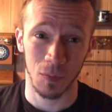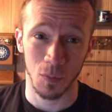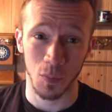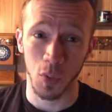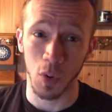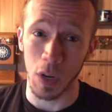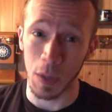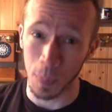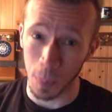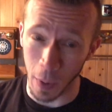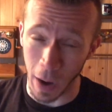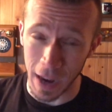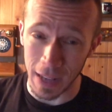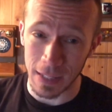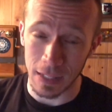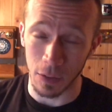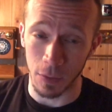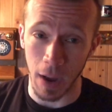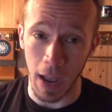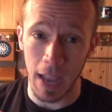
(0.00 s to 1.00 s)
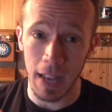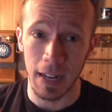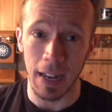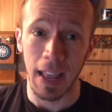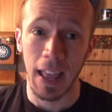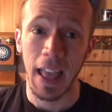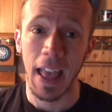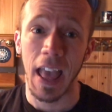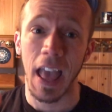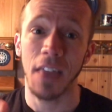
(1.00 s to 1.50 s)
Pretty pricey, right?
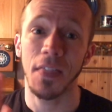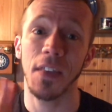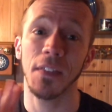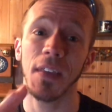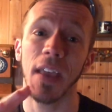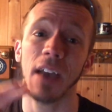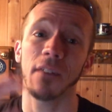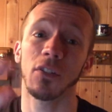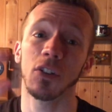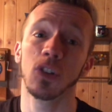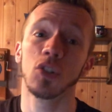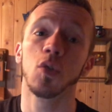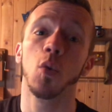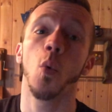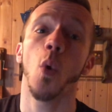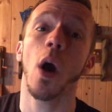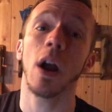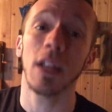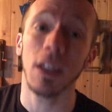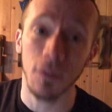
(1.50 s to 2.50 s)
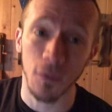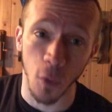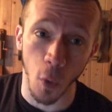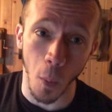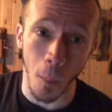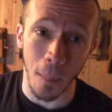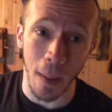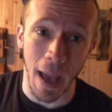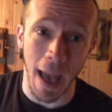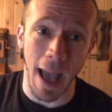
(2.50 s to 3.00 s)
And then they have a
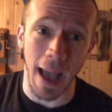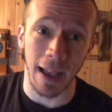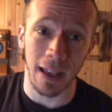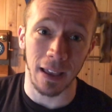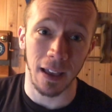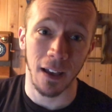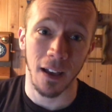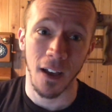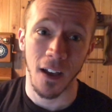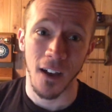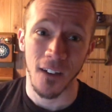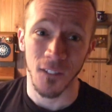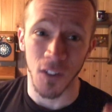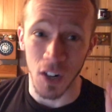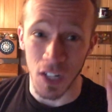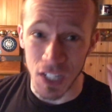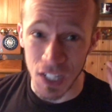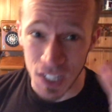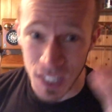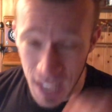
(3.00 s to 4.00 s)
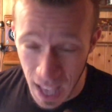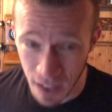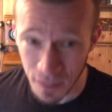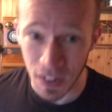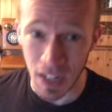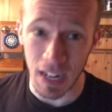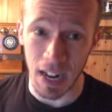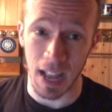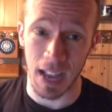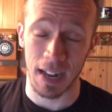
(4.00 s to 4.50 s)
24-pack for
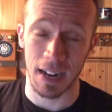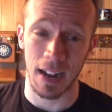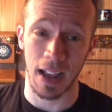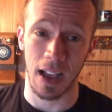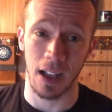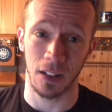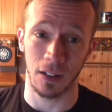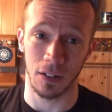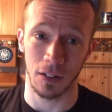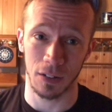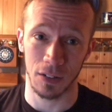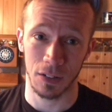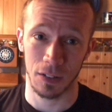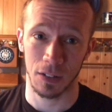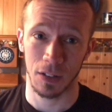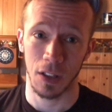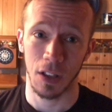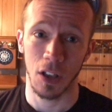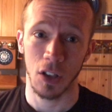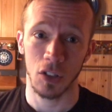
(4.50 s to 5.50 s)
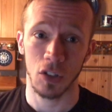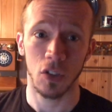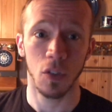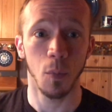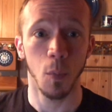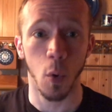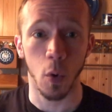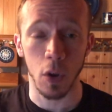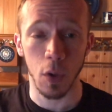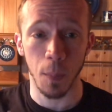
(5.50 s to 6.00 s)
$79. So the
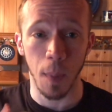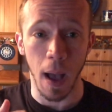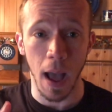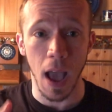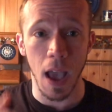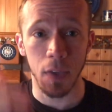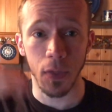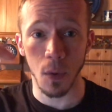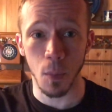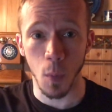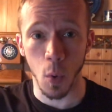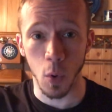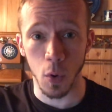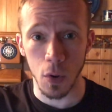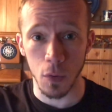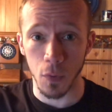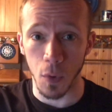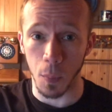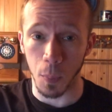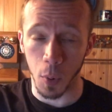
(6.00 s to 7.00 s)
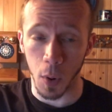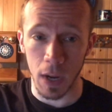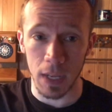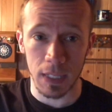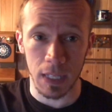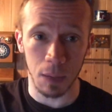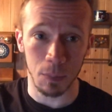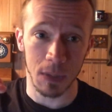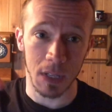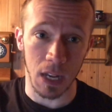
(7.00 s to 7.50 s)
more you buy, the more the
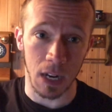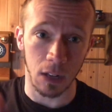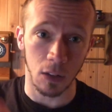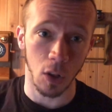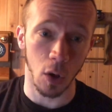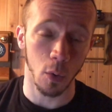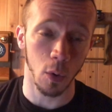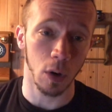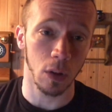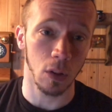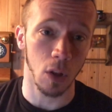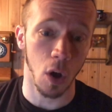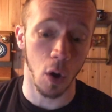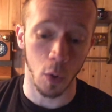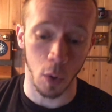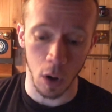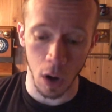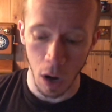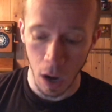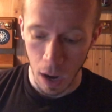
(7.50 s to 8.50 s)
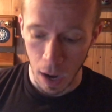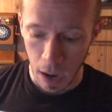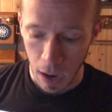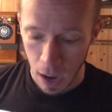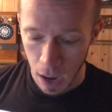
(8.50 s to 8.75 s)
price keeps getting lower and lower.